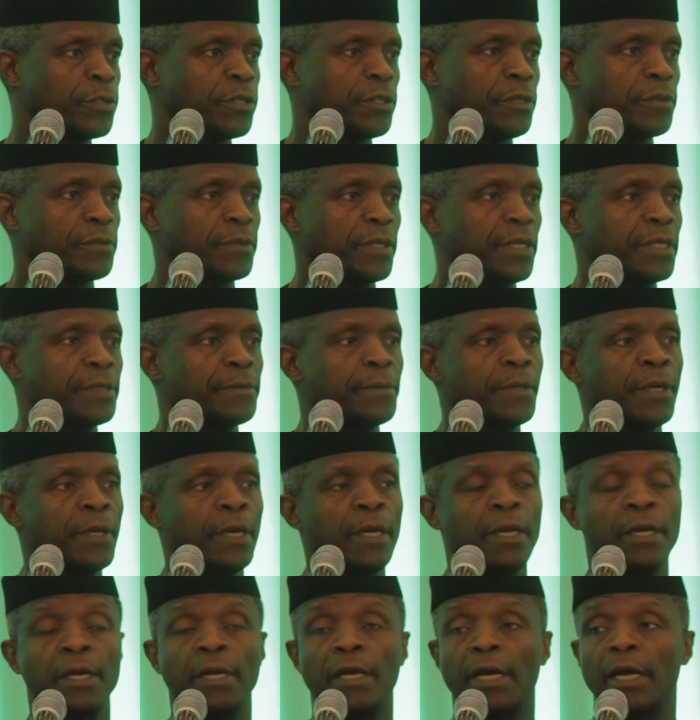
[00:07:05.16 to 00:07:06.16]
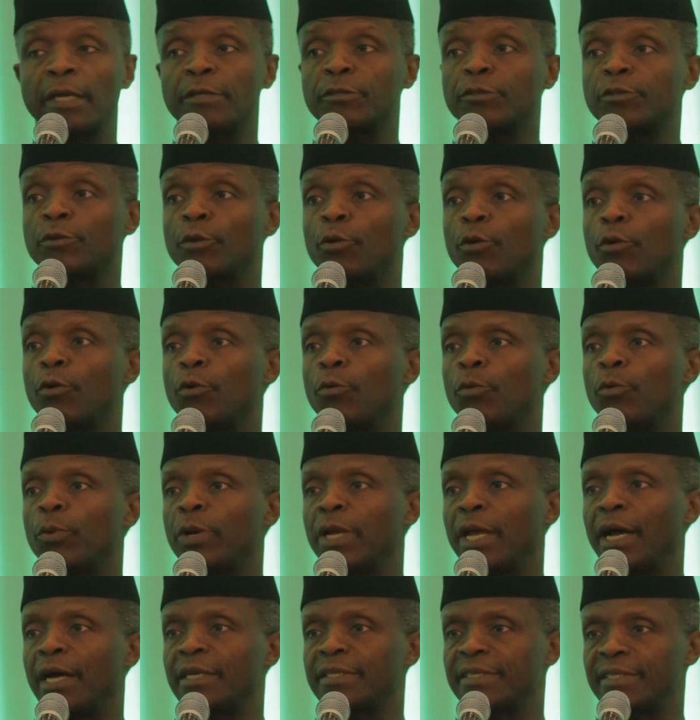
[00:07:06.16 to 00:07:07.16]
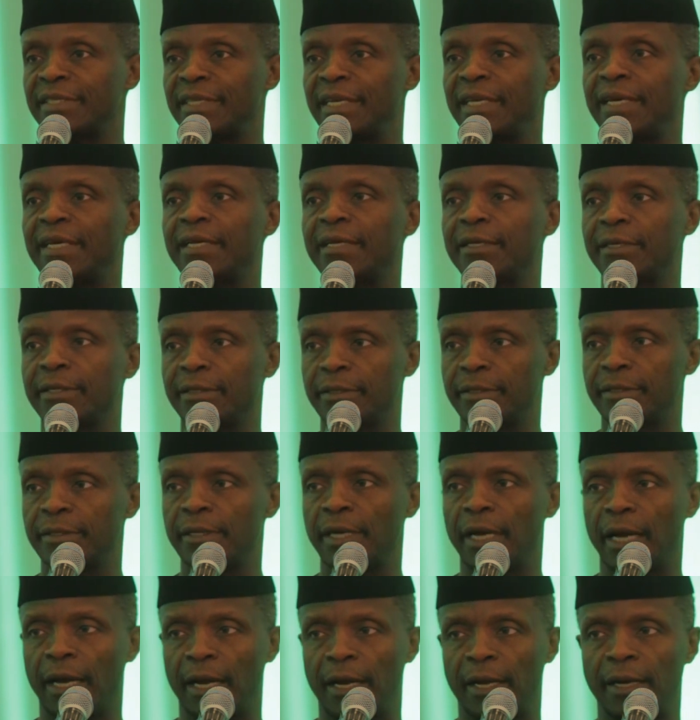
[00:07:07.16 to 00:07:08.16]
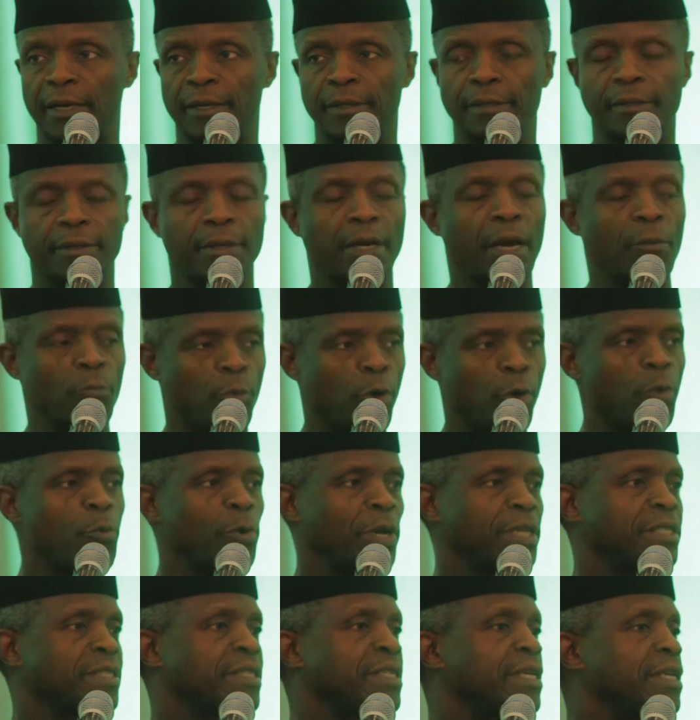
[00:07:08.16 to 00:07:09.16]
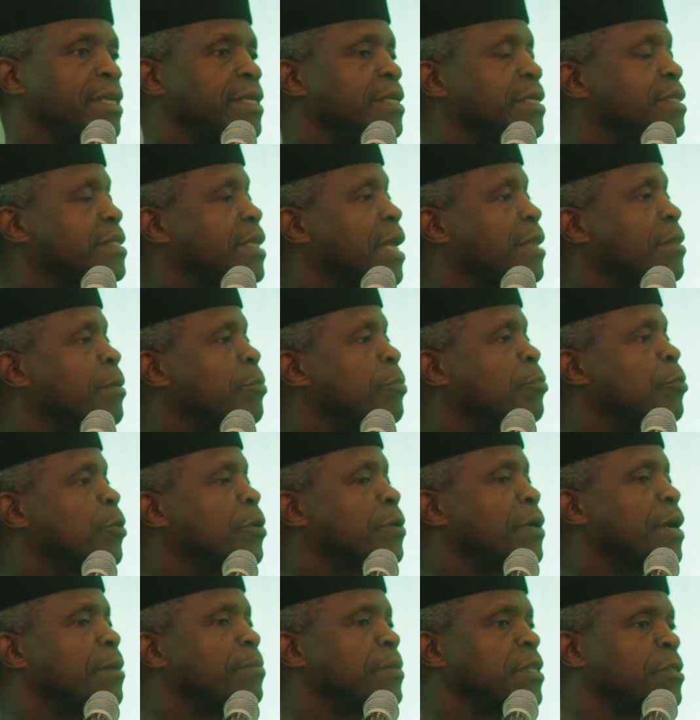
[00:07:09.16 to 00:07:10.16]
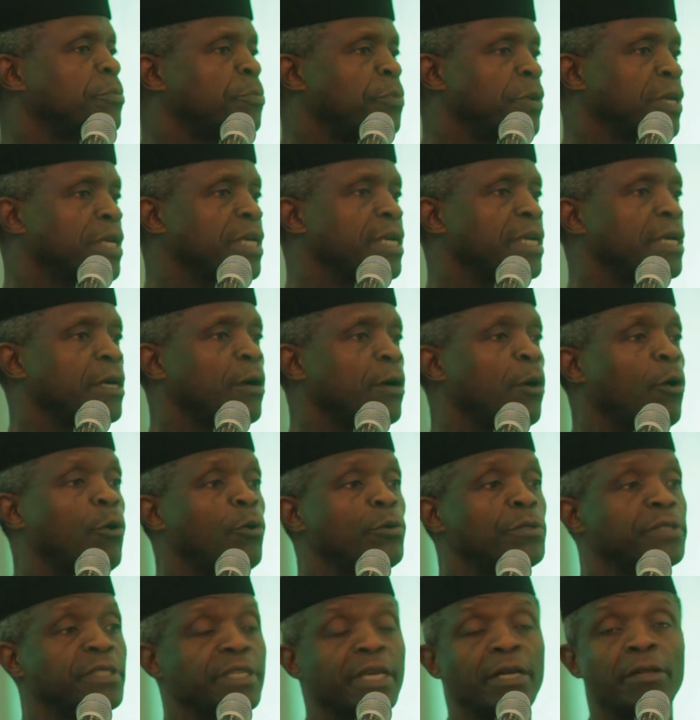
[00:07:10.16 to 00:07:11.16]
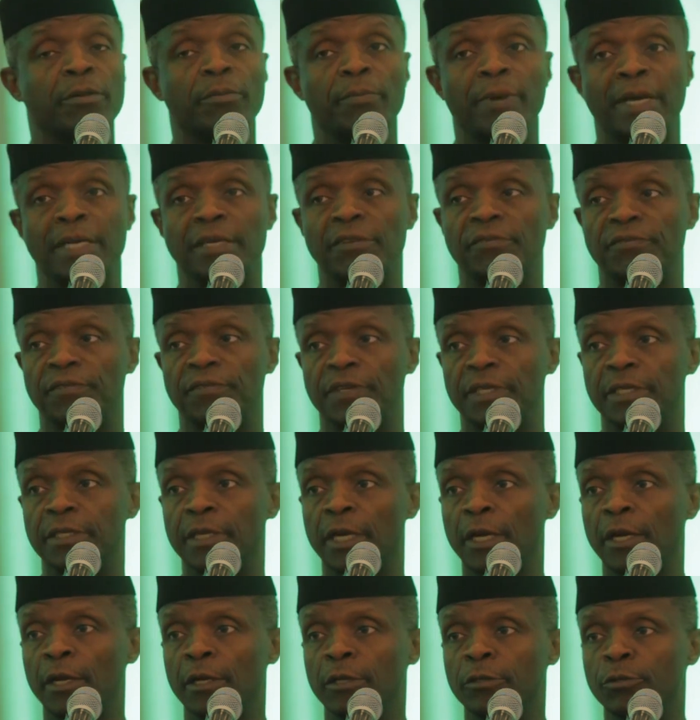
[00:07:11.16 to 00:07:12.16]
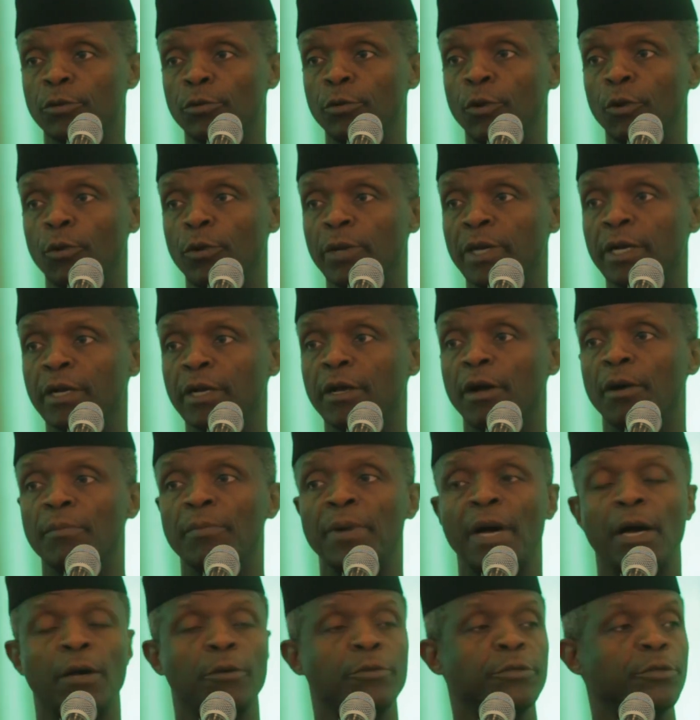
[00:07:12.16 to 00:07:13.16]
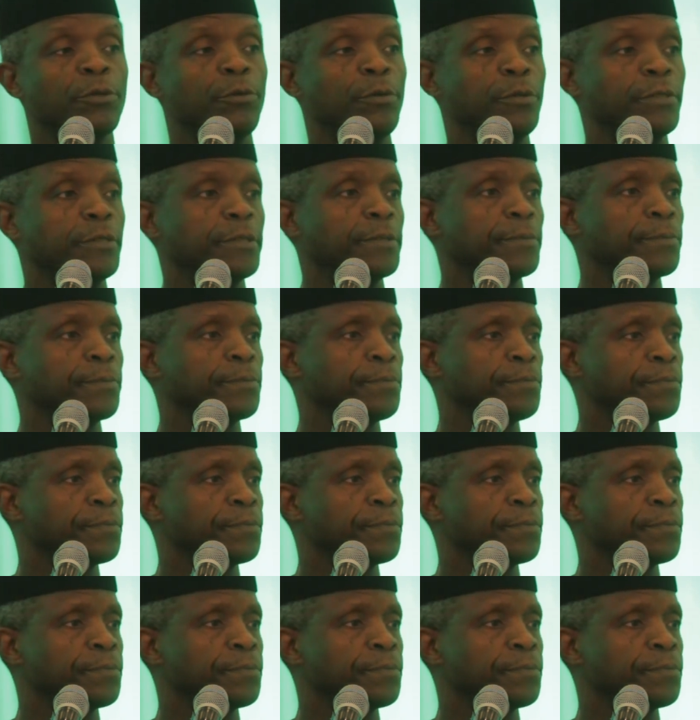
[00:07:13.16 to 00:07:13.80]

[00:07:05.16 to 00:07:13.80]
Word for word: children. And so we are seeing, what we're seeing is that the program is bringing whole-scale benefit to low-income households.